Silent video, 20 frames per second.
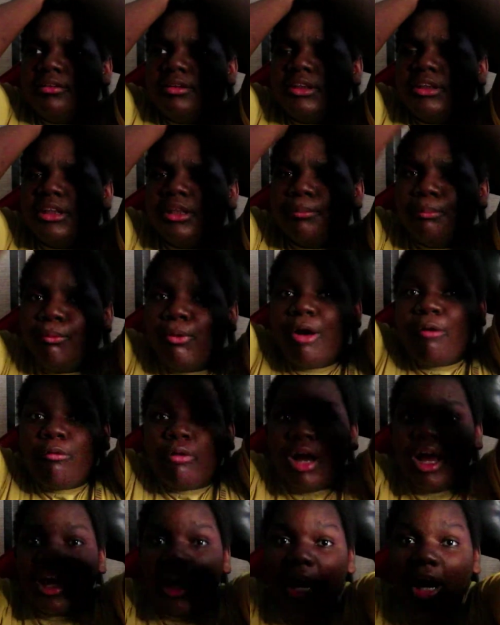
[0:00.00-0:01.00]
to the point where
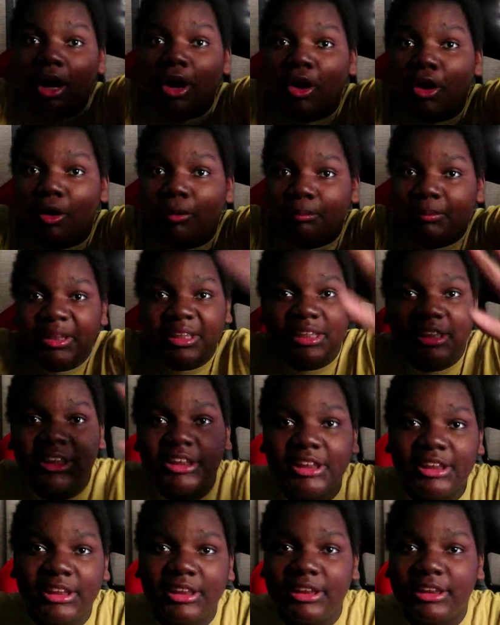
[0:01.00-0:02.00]
I got home. This is
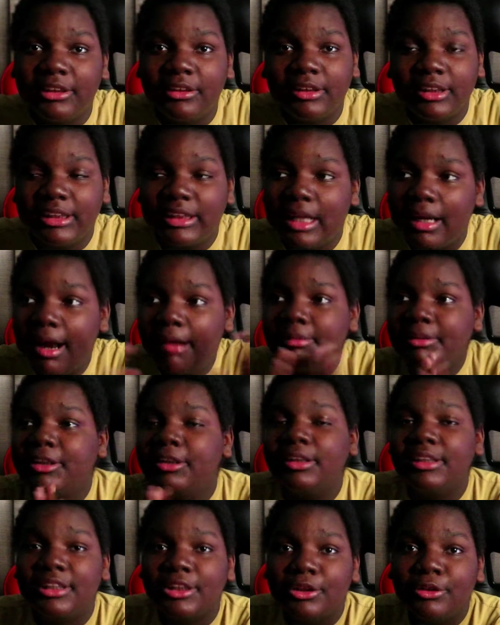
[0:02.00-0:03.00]
just until this I'm
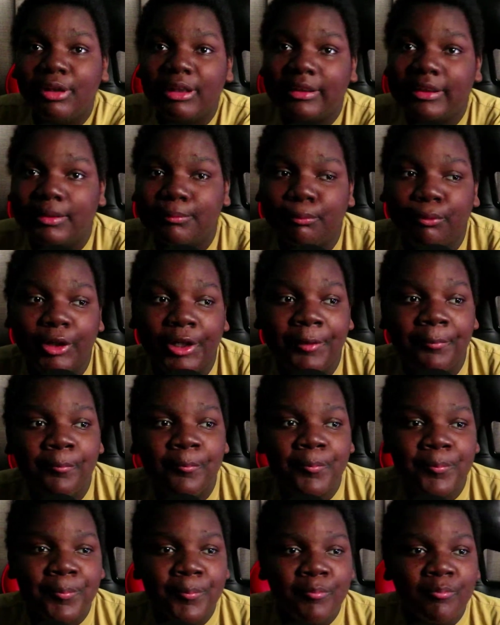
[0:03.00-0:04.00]
still in school at this point.
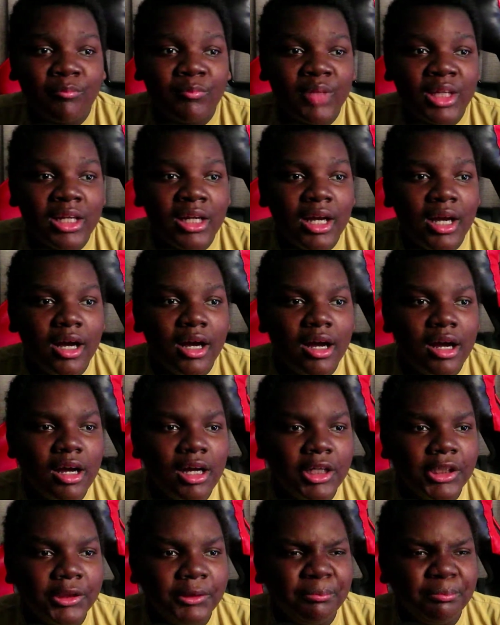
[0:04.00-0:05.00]

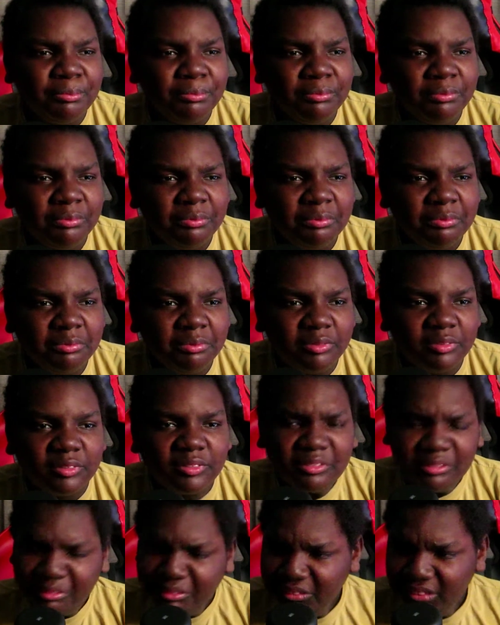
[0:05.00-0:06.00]
Uh
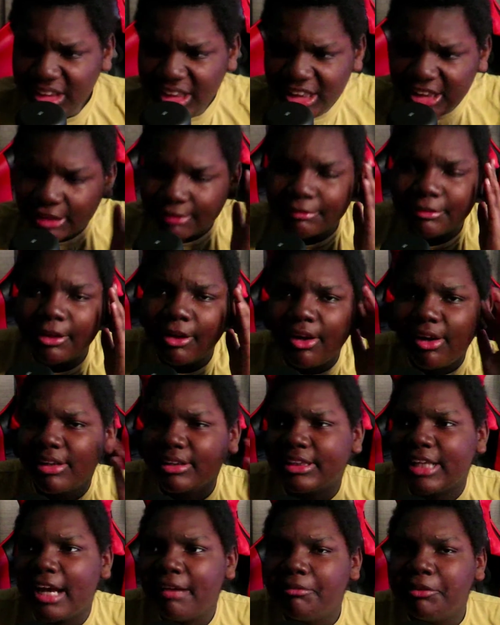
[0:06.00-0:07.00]
so we go
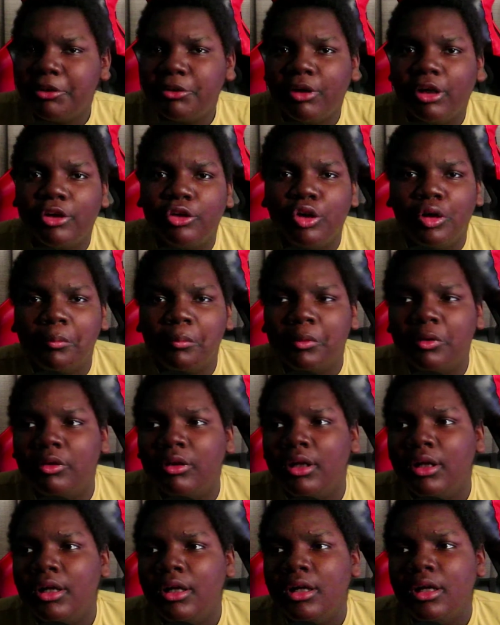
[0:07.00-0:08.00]
outside, we do our normal
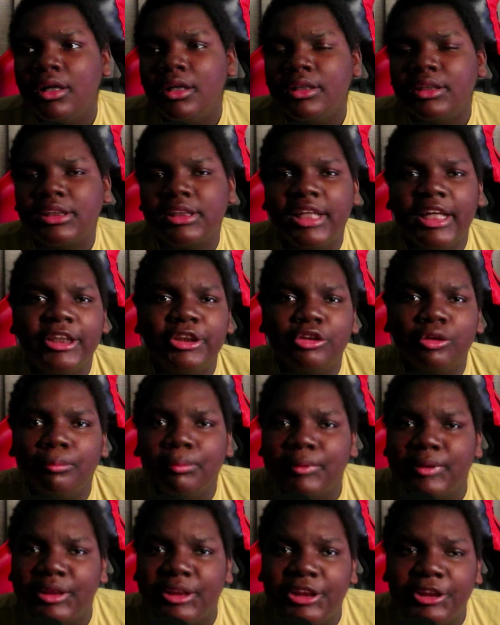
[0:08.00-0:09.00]
schedule
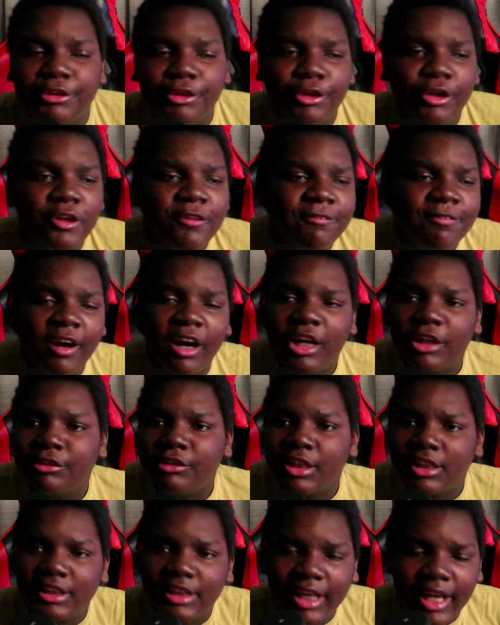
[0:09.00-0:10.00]
procedure. No fire
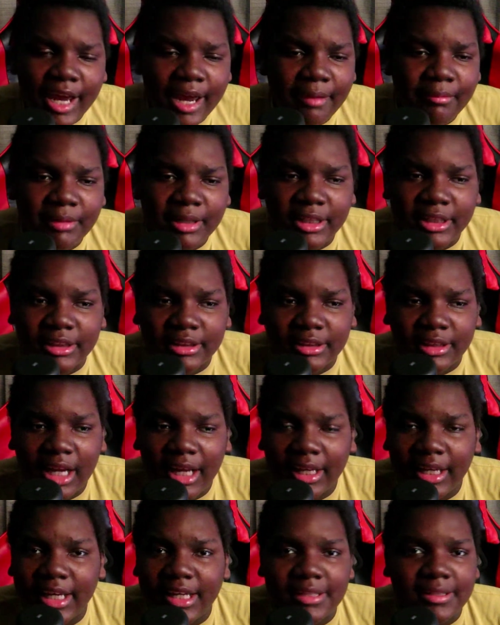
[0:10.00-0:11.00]
trucks came because
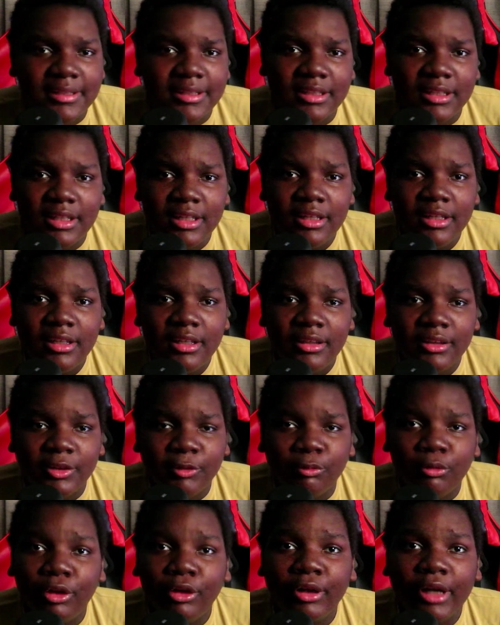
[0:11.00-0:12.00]
I guess the
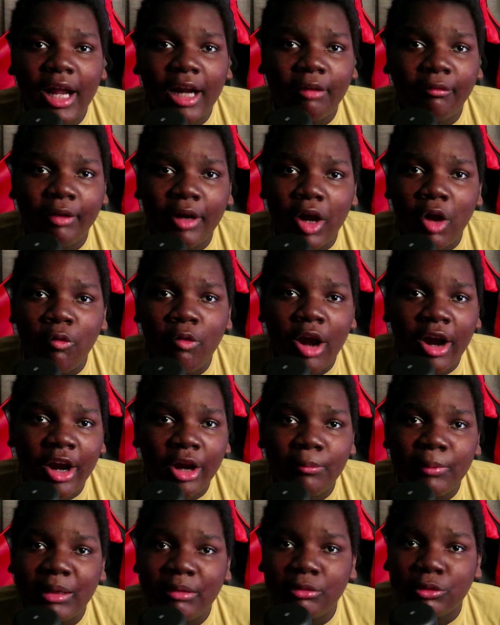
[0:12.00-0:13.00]
word got around while
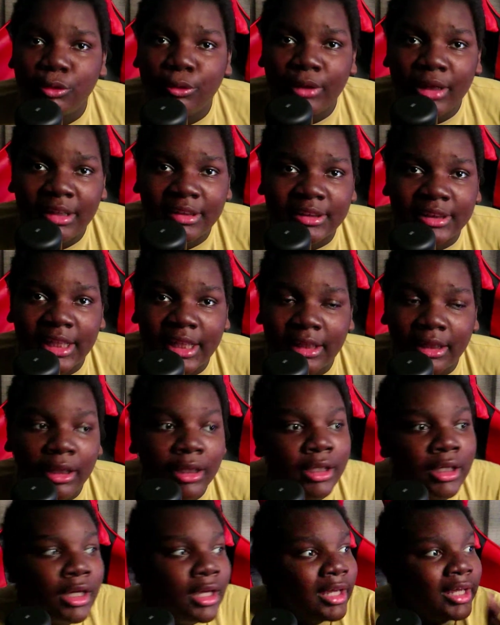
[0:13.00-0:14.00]
everybody was going outside
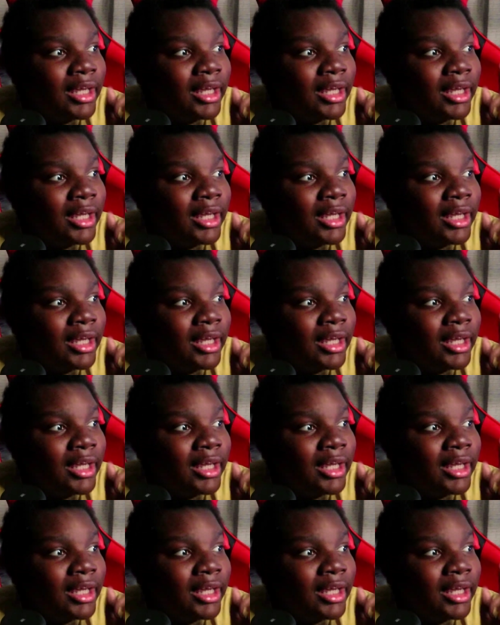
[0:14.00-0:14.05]
like,